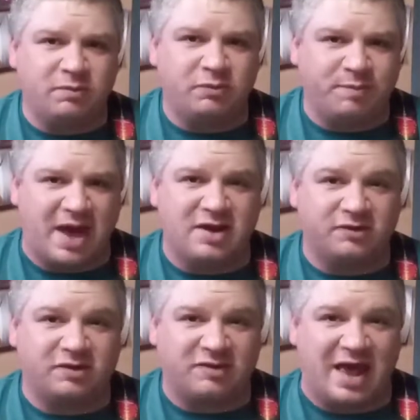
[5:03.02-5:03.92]
practice
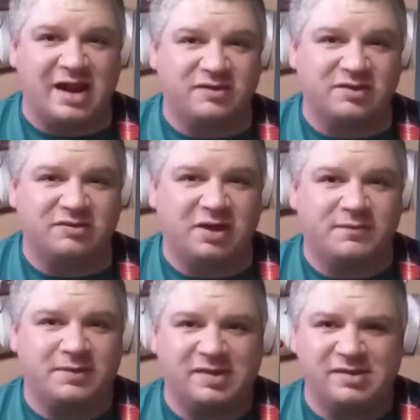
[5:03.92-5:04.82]
the challenging stuff.
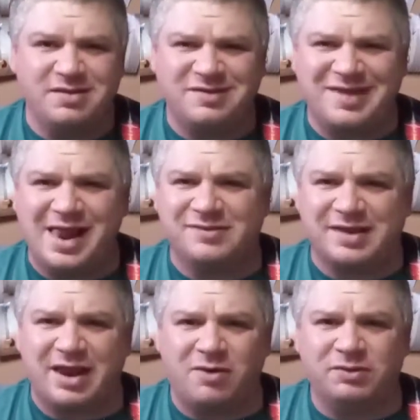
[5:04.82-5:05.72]
This is the challenge
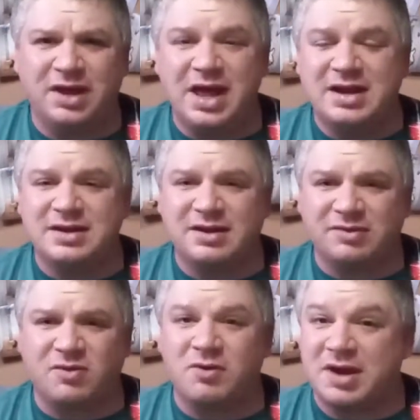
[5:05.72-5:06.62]
time. Hold this
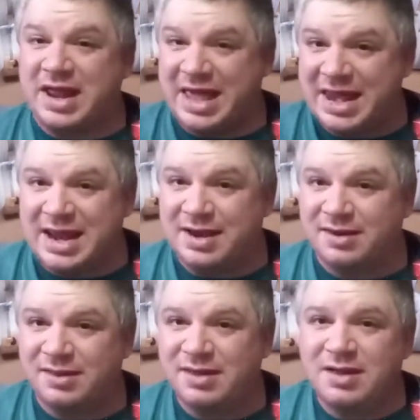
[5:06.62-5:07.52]
chord and hit it
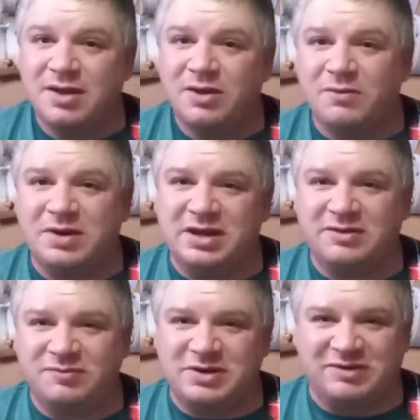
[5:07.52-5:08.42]
when
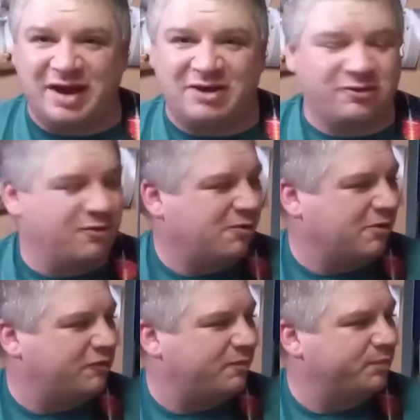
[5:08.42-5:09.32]
you change your
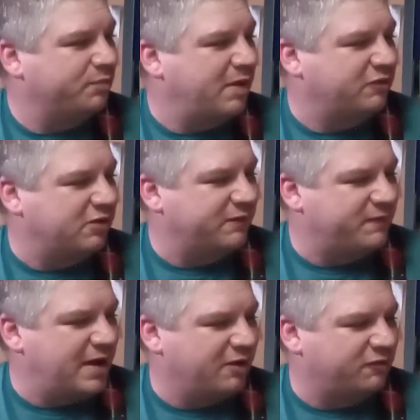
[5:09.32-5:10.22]
chords. Make sure your
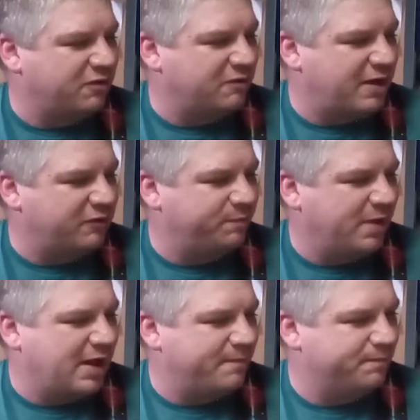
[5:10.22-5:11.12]
fingers are in the right
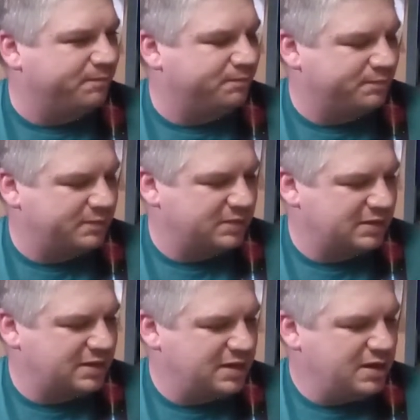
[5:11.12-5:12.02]
spot.
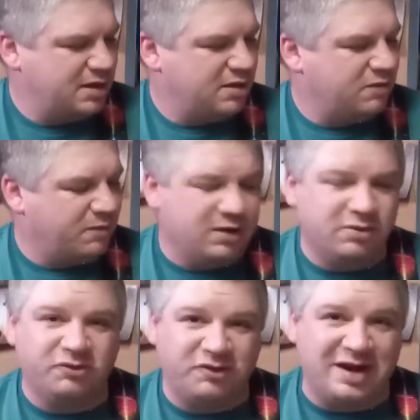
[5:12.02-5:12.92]
We're
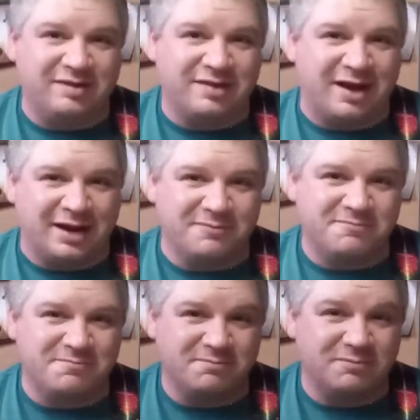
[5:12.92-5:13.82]
going to cheat tonight,
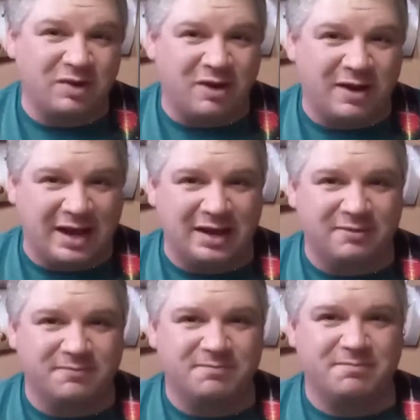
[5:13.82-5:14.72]
all
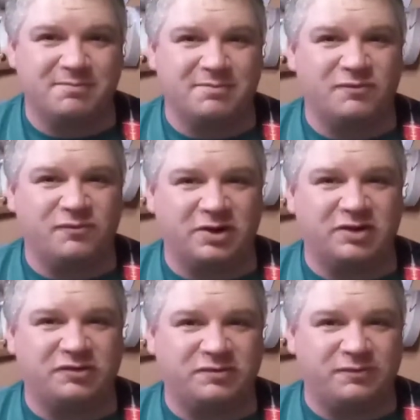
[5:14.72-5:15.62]
right? For
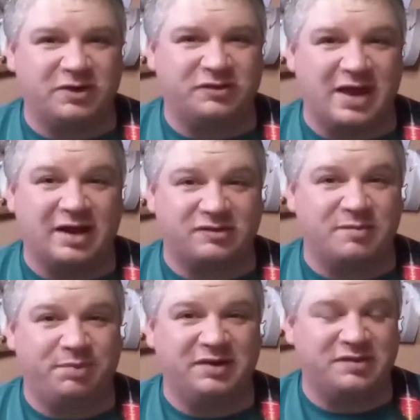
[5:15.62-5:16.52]
the sake of
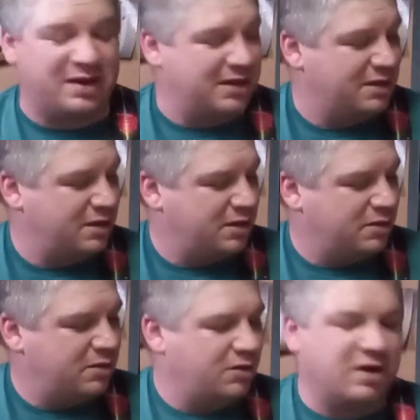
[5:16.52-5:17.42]
simplicity.
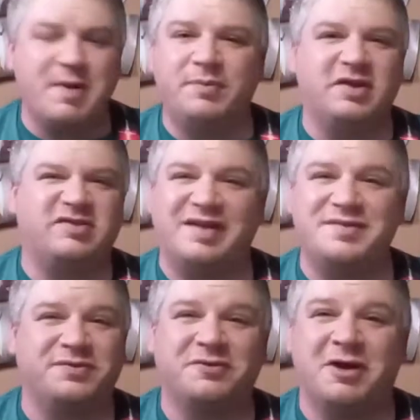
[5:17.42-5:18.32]
Come up to the
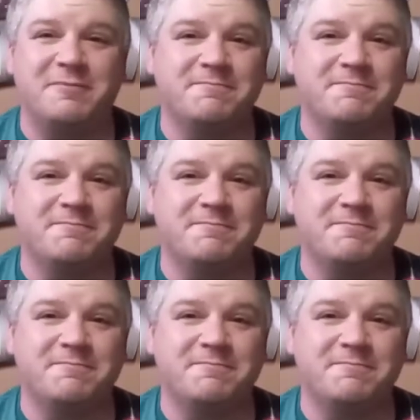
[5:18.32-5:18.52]
7th fret.